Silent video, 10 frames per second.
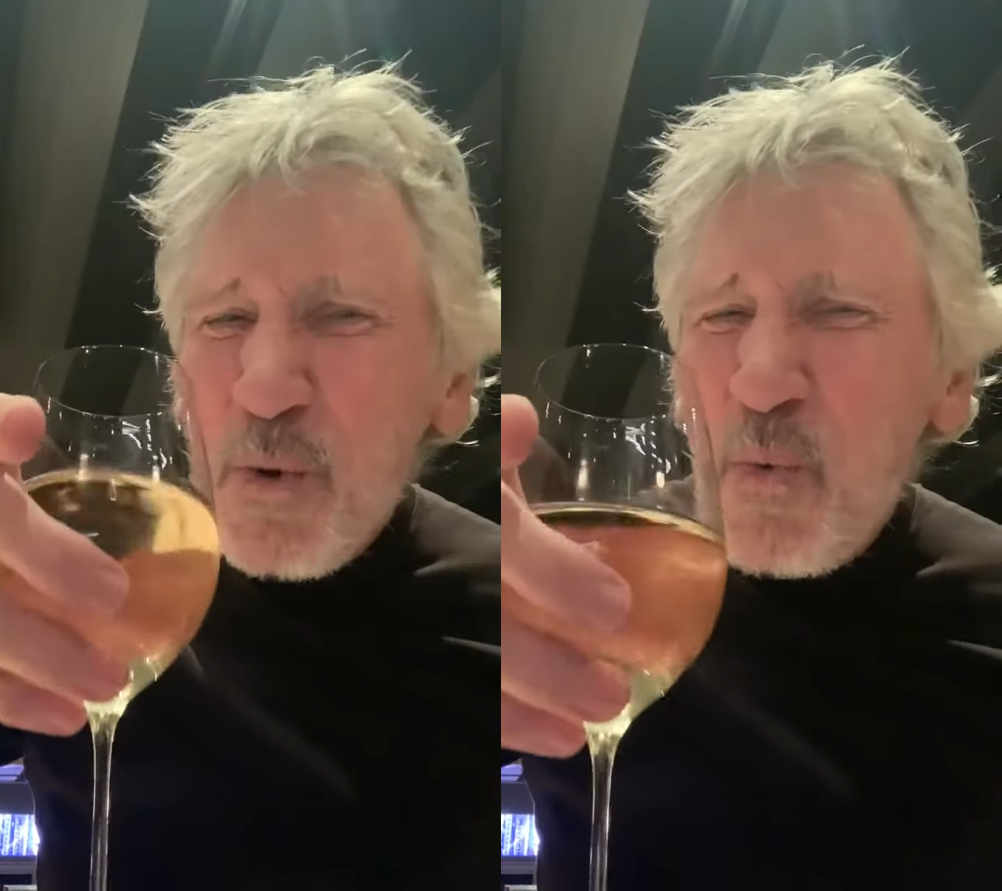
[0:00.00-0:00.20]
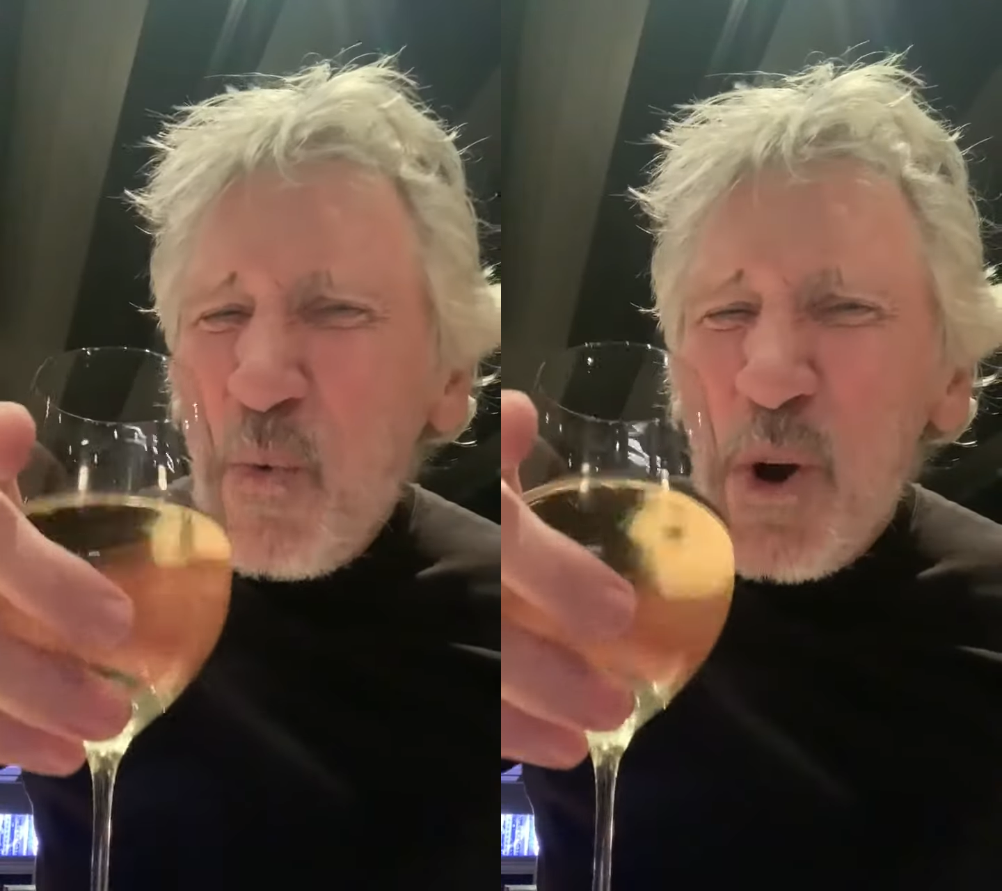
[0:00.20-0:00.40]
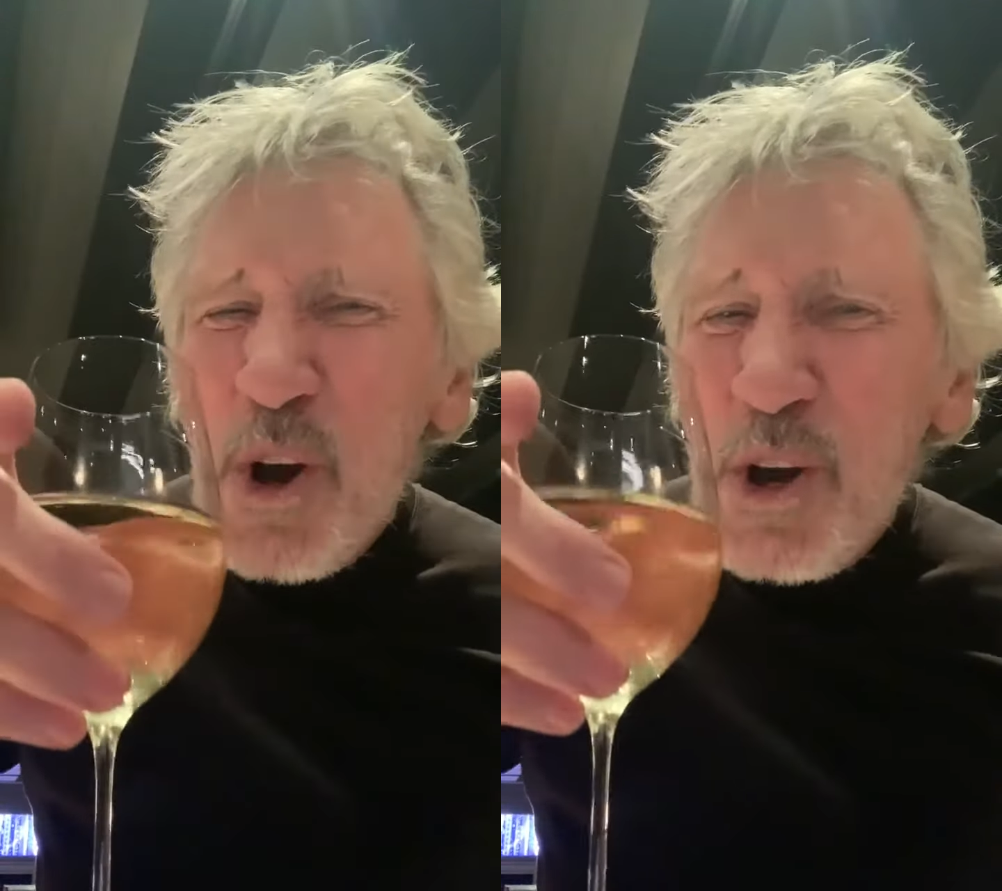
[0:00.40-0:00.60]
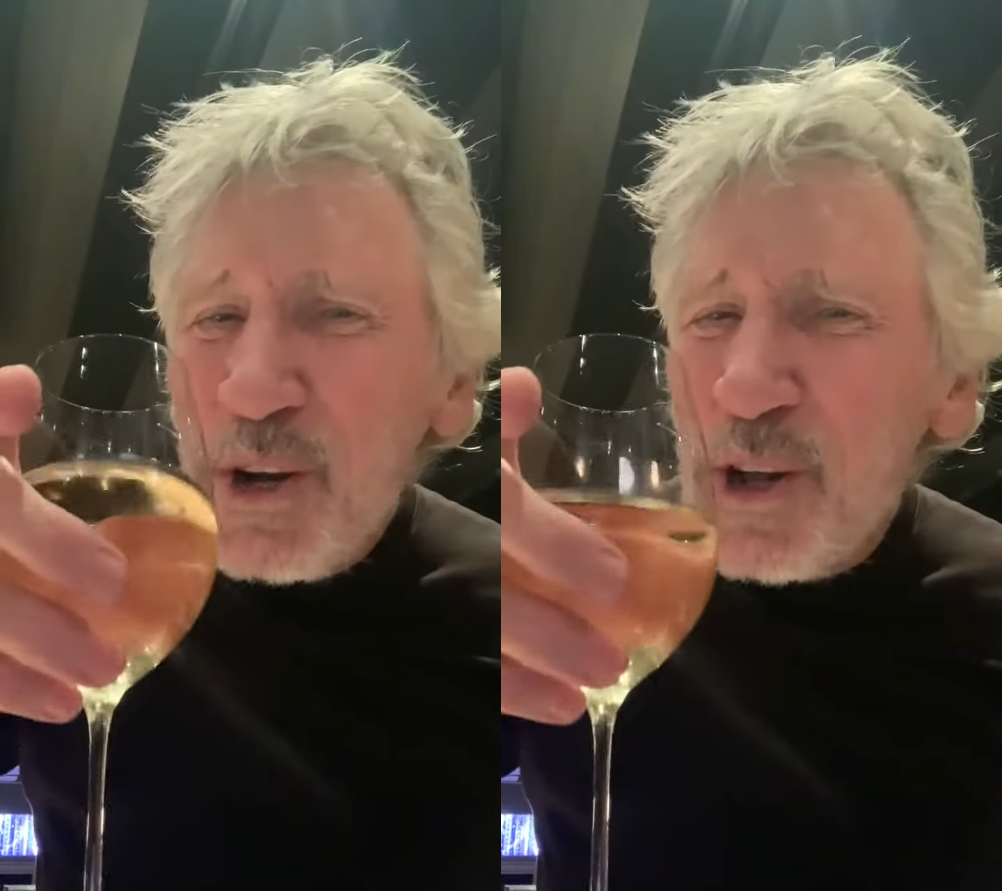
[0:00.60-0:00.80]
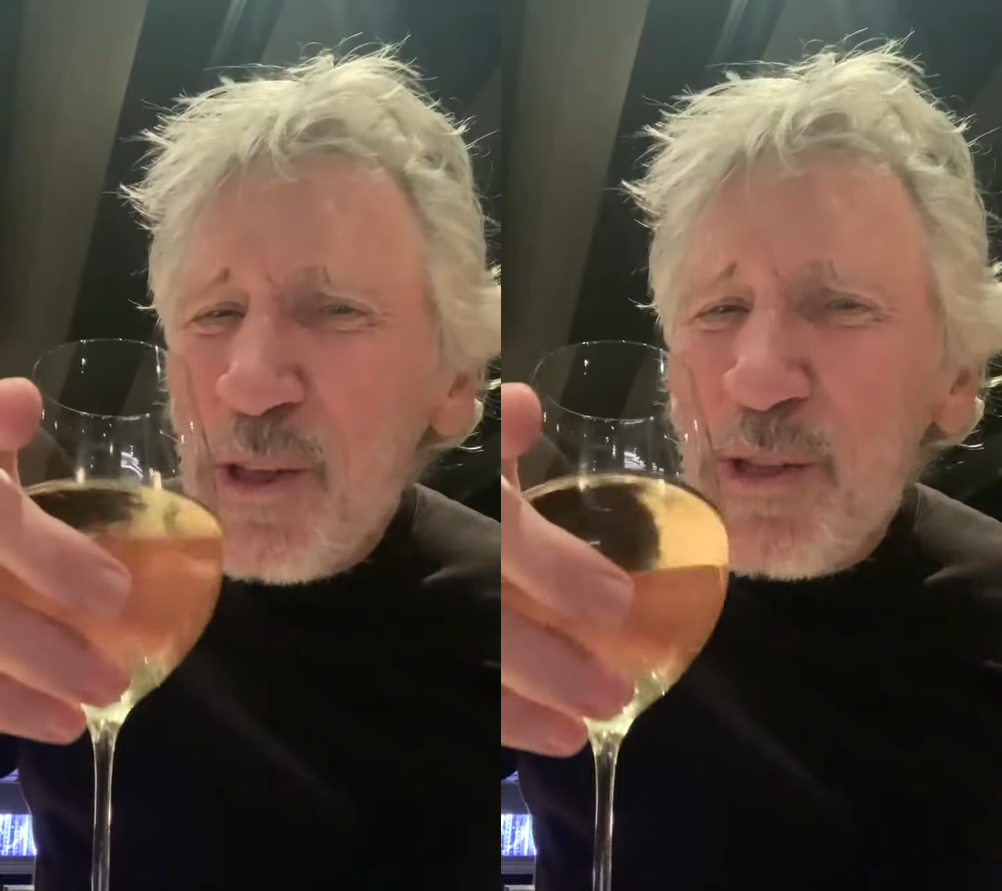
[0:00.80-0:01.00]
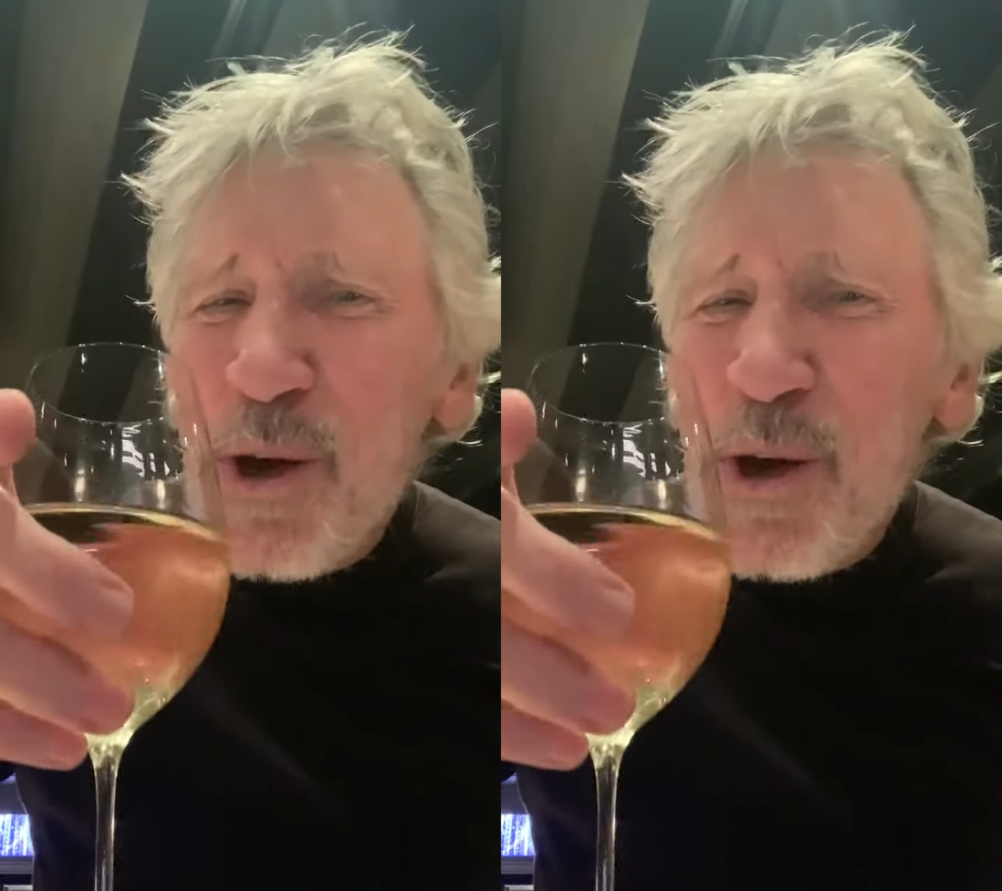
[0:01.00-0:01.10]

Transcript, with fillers: one of